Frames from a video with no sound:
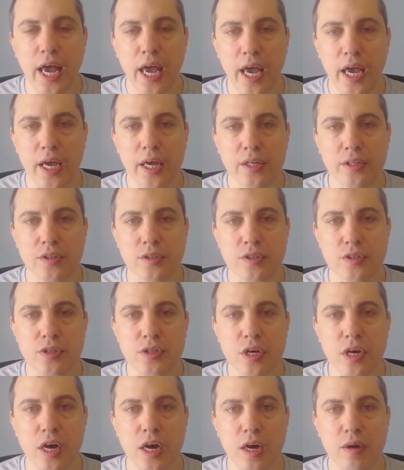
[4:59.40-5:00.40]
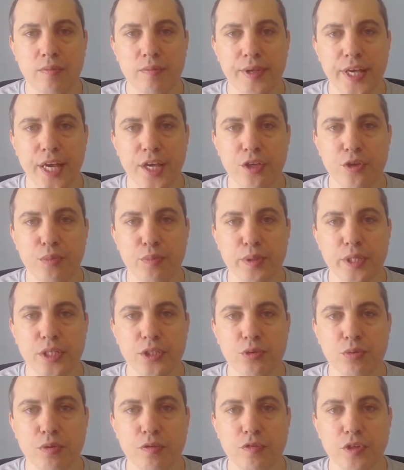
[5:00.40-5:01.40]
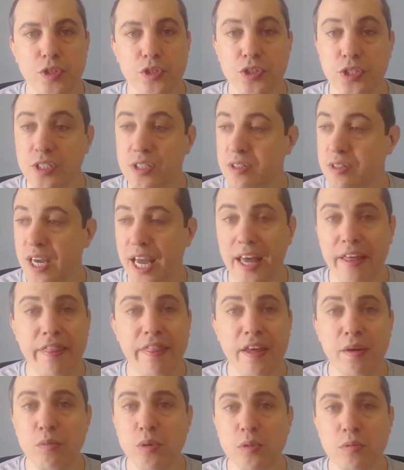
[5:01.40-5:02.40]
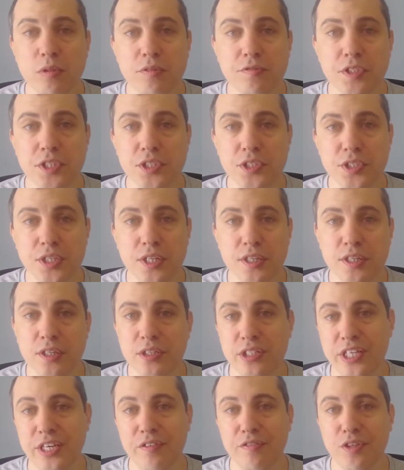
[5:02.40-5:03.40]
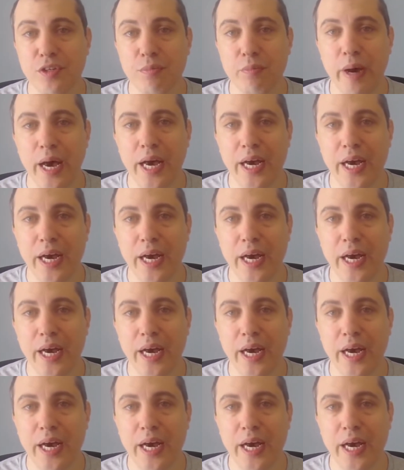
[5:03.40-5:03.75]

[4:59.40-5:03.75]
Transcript: and can you please reverse it? And they will reverse it. They'll give you